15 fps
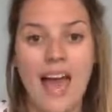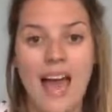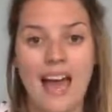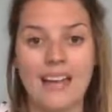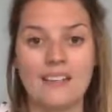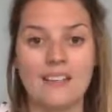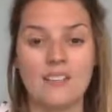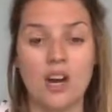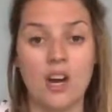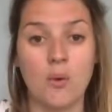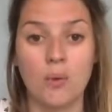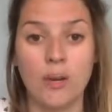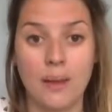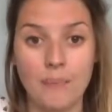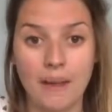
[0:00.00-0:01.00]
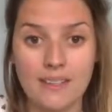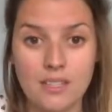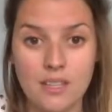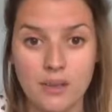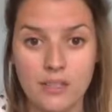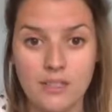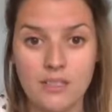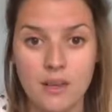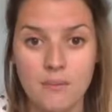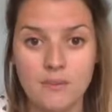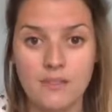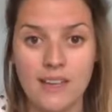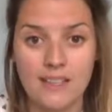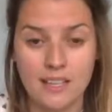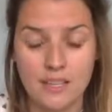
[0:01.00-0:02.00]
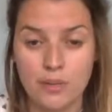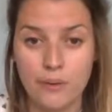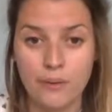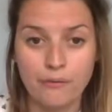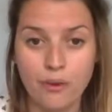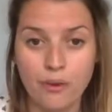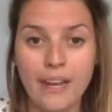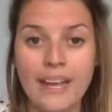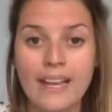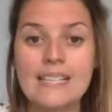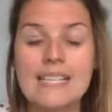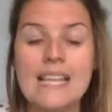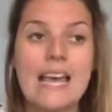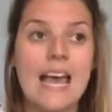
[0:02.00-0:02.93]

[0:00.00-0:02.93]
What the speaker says: and I will get back to you in terms of anything to do with phonics.